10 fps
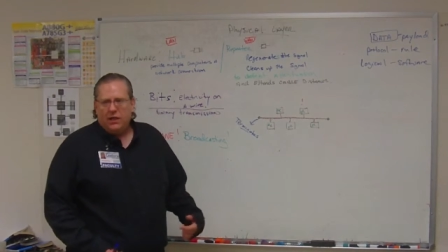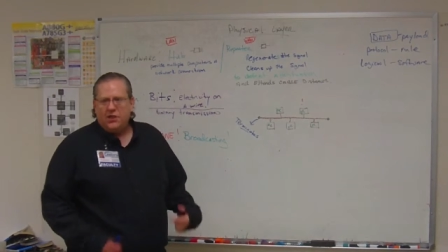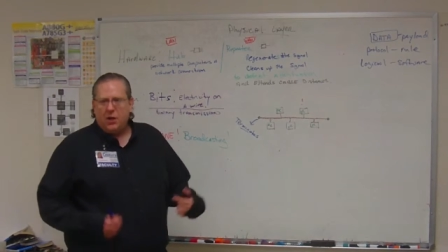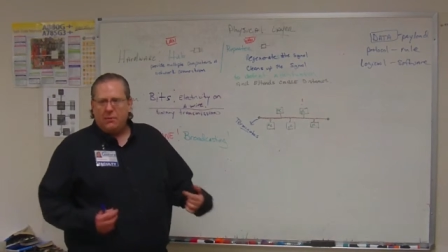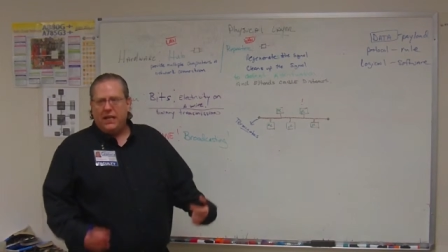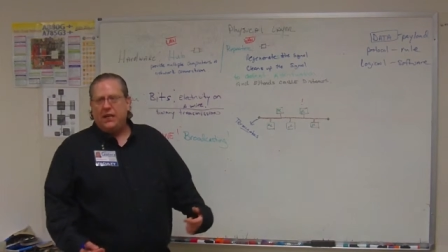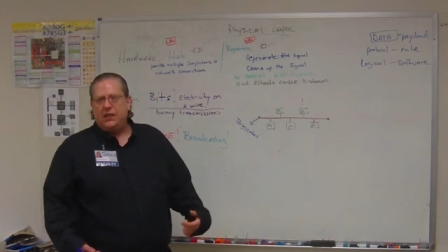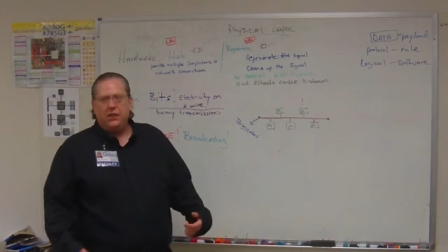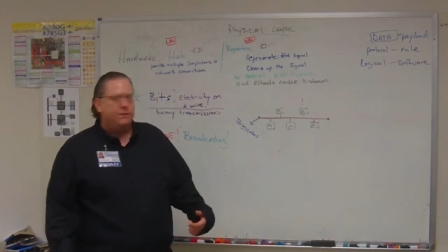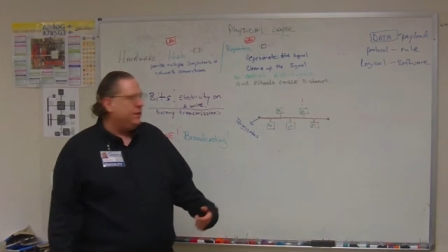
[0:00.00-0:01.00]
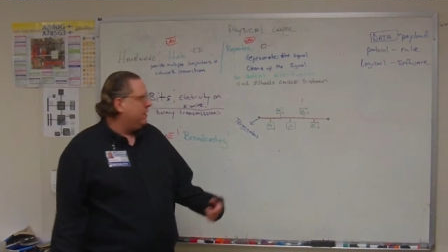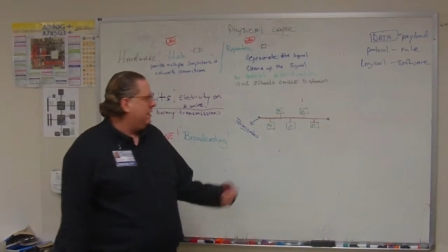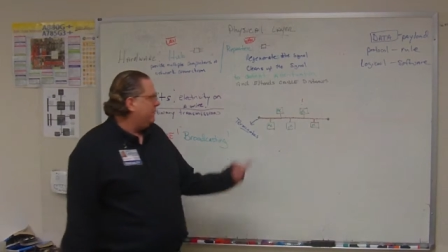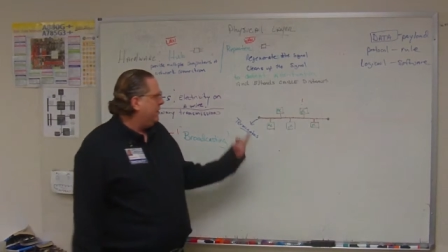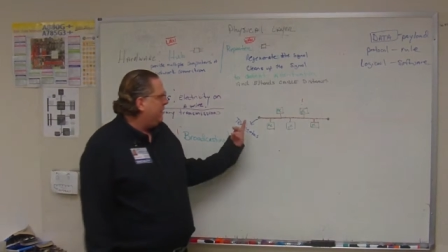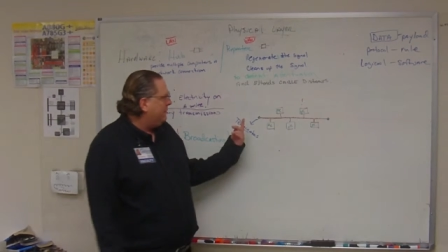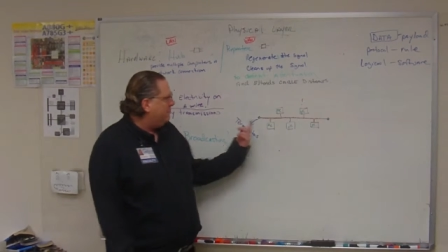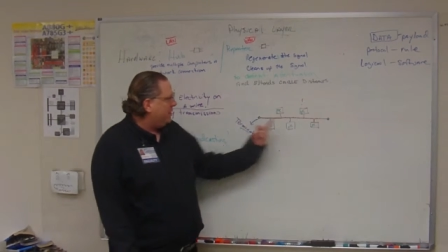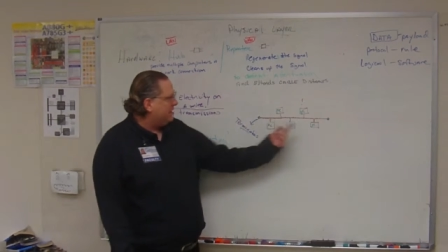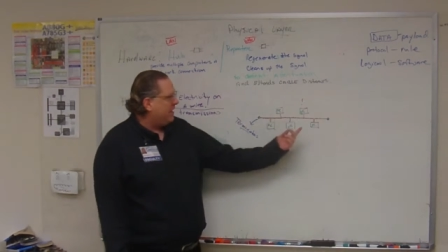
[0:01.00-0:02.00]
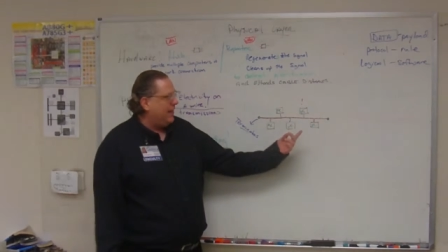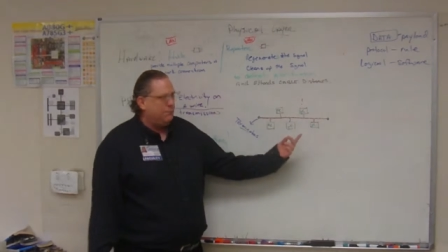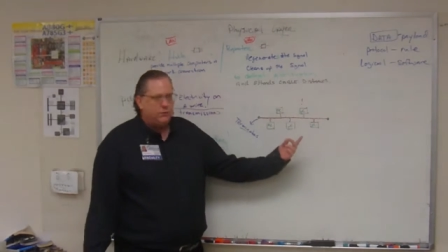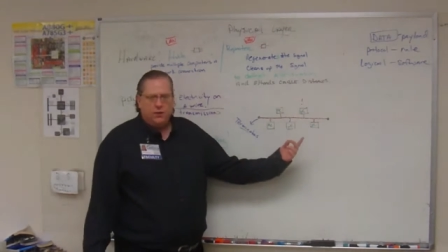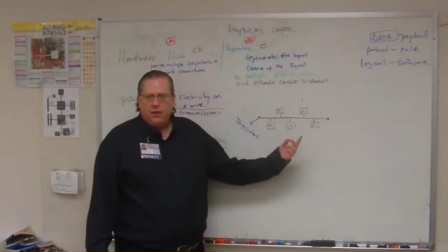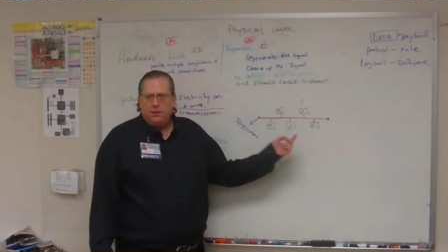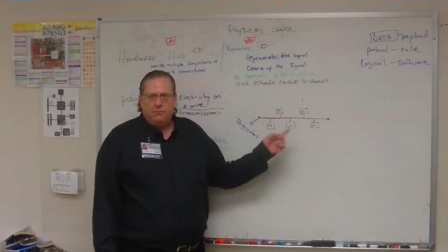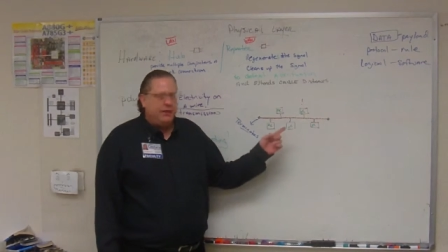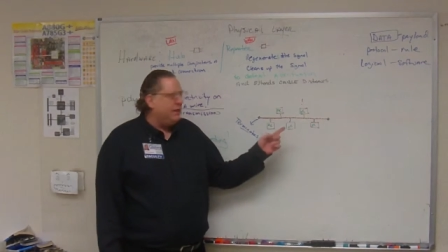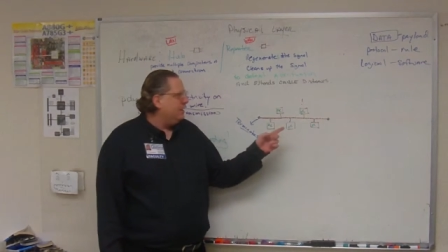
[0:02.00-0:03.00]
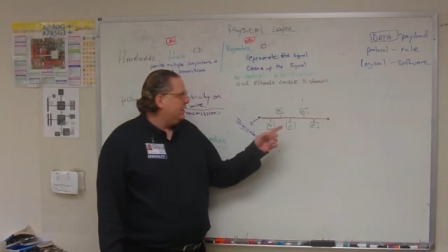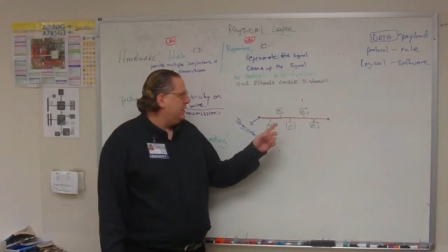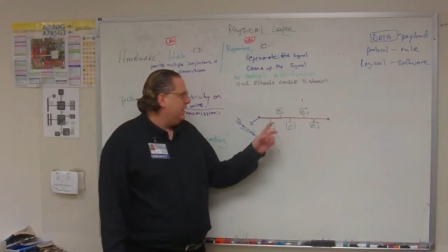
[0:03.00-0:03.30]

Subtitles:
Termination of a bus cable means